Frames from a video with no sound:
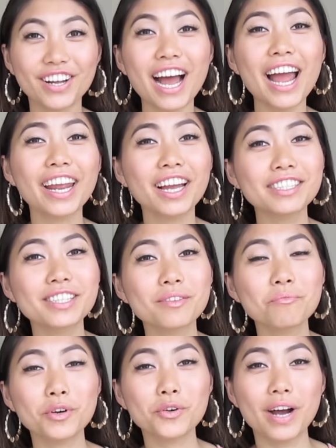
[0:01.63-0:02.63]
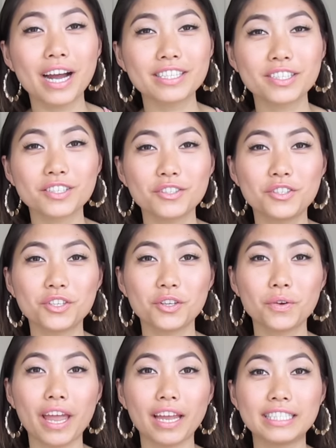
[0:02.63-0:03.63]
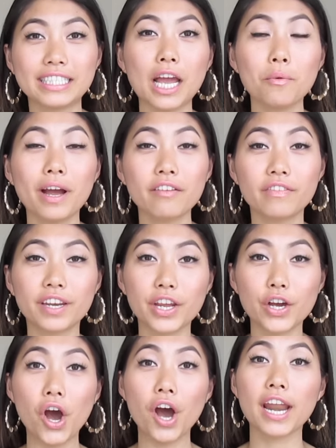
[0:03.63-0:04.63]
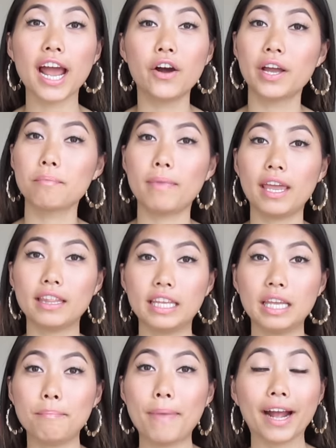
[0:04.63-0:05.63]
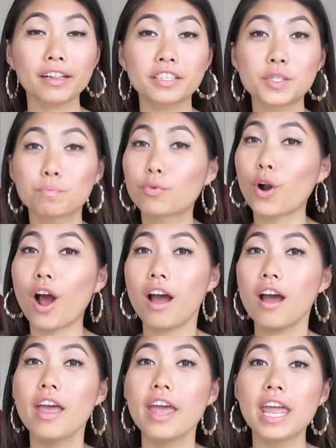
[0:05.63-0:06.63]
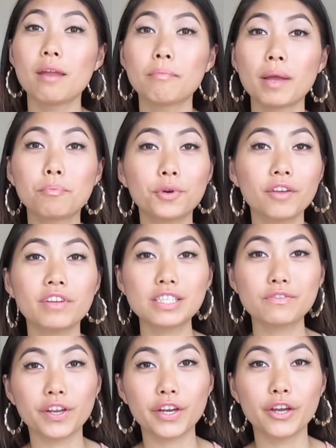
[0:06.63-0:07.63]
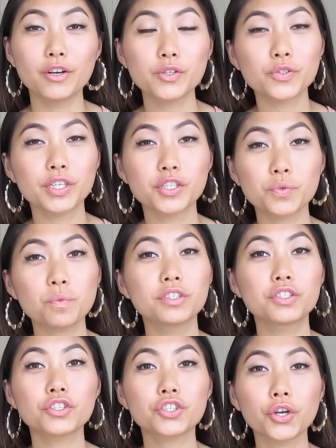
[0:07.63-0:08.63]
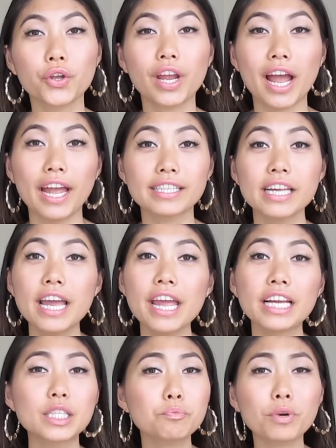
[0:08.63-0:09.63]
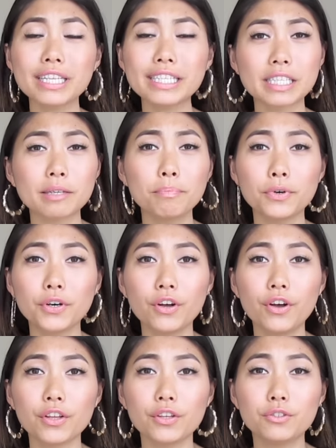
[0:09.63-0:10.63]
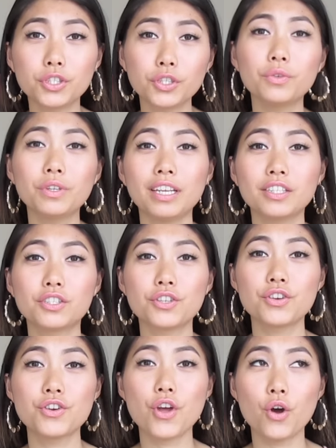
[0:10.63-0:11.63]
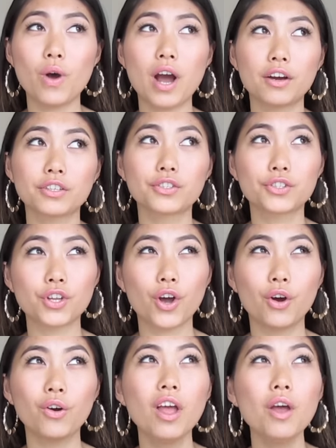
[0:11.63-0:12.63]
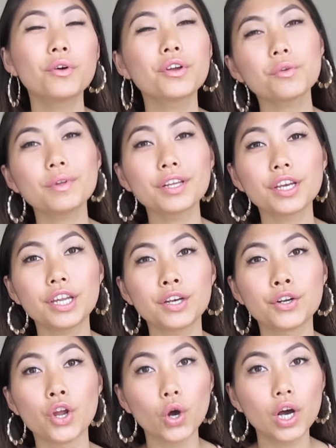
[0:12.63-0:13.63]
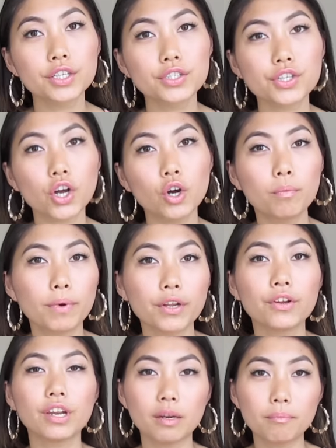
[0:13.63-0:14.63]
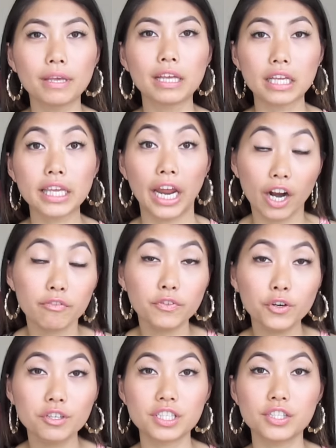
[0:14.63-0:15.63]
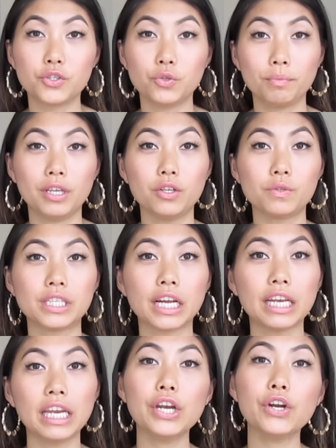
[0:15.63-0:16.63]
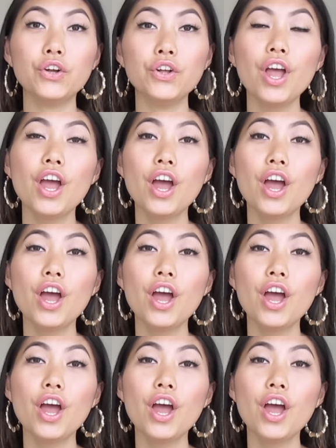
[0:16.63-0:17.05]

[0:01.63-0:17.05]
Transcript: I got some requests to do a DIY video on how I made the backless bra in my previous video, so I just wanted to show you guys. It's pretty simple. You do need to know how to sew. Well, you don't really need to know how to sew, but you need to be careful since you'll be using a needle.